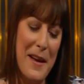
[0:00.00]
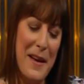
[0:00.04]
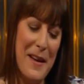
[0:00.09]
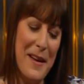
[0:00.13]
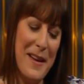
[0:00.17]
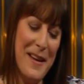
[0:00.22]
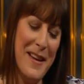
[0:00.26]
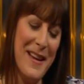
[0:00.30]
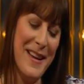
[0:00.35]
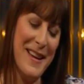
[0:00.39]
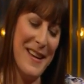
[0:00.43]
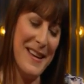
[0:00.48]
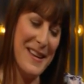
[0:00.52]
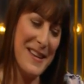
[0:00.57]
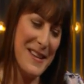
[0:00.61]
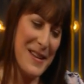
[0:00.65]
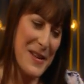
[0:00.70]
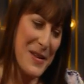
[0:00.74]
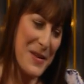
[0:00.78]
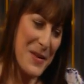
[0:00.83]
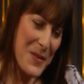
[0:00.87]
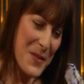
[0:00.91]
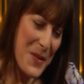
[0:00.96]
No,
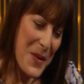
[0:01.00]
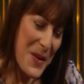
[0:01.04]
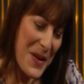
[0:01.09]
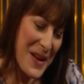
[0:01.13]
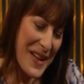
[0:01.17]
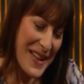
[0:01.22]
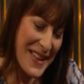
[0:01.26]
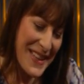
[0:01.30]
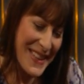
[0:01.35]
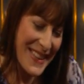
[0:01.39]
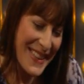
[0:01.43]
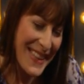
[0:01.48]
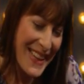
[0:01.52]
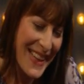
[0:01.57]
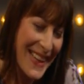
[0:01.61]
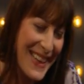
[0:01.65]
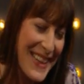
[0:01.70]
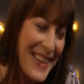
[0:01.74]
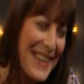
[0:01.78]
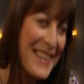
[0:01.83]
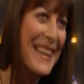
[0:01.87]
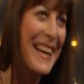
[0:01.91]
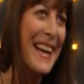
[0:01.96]
I said that
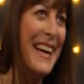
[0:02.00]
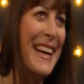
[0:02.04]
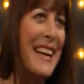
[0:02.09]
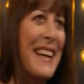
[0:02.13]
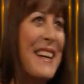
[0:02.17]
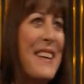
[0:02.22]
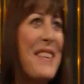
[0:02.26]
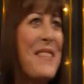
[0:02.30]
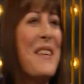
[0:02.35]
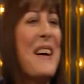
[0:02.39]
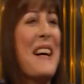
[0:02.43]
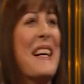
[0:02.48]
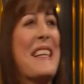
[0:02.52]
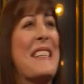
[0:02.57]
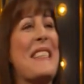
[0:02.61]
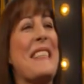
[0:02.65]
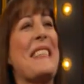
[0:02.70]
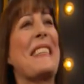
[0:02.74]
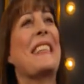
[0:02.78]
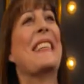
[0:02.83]
on purpose. I said that on purpose.